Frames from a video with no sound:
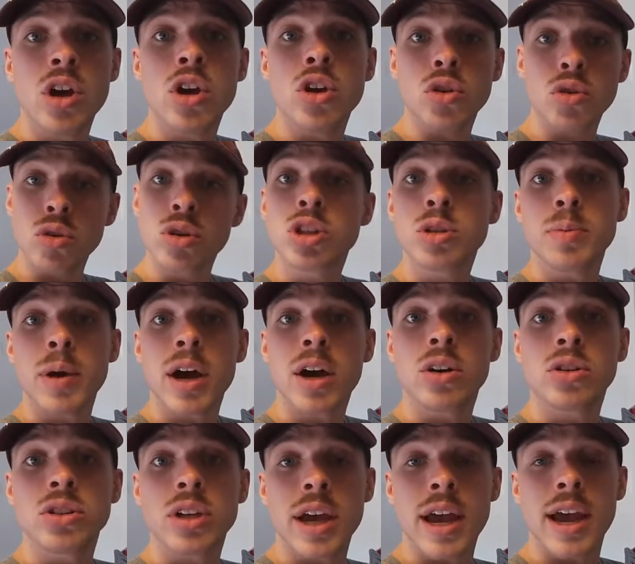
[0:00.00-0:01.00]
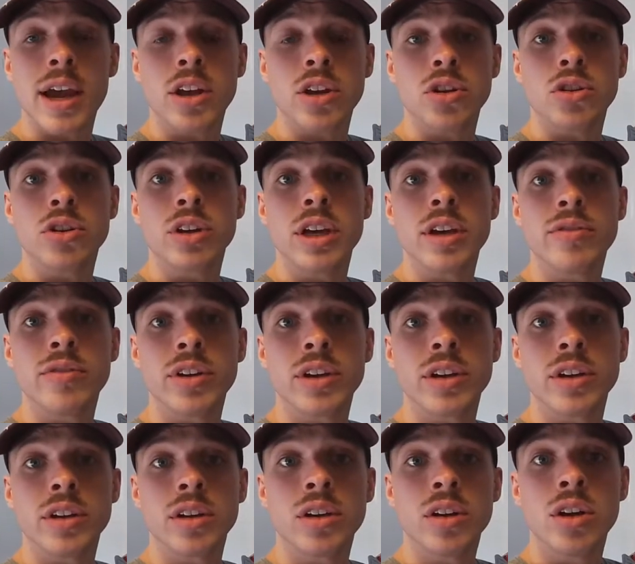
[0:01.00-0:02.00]
your spouse, and you're
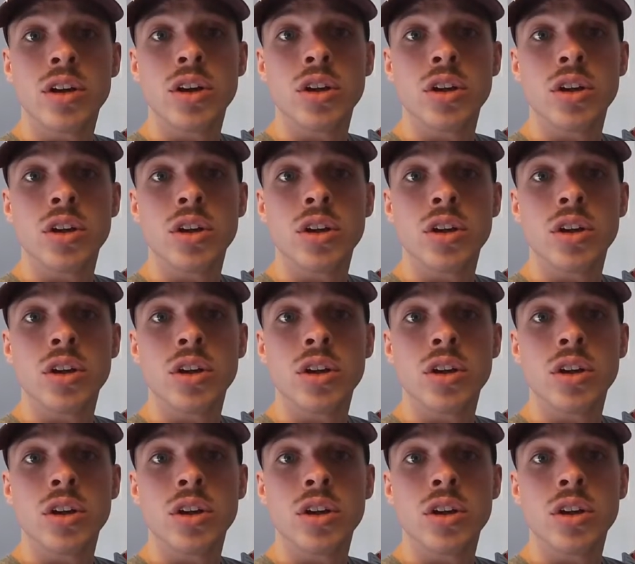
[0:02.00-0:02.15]
giving,